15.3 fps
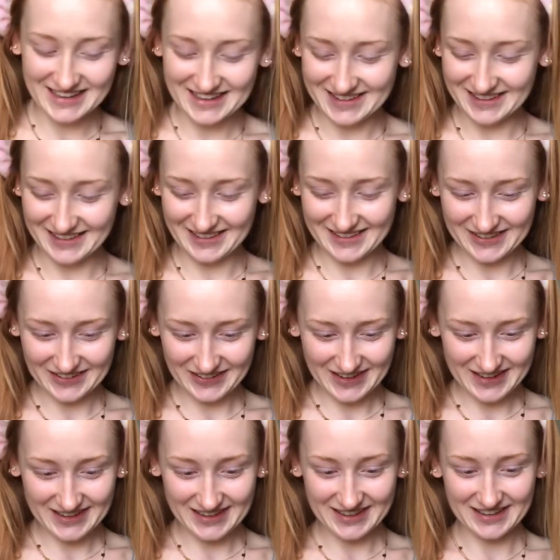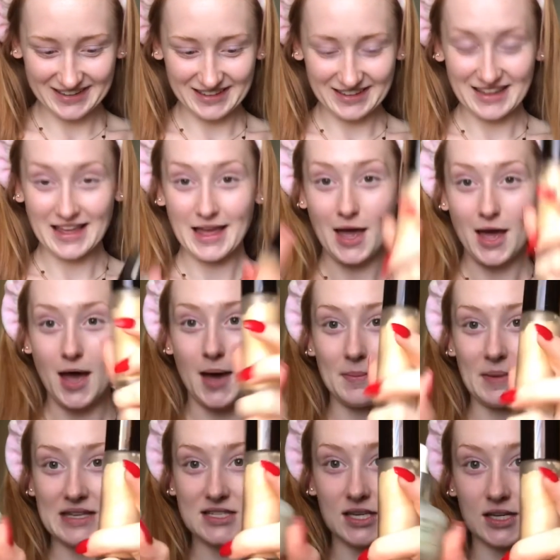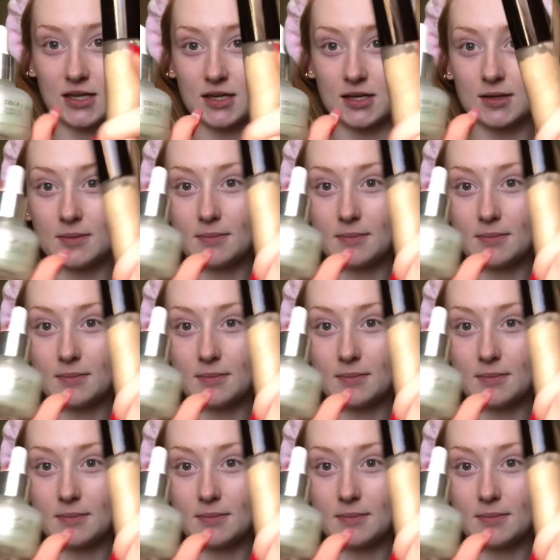literally amazing.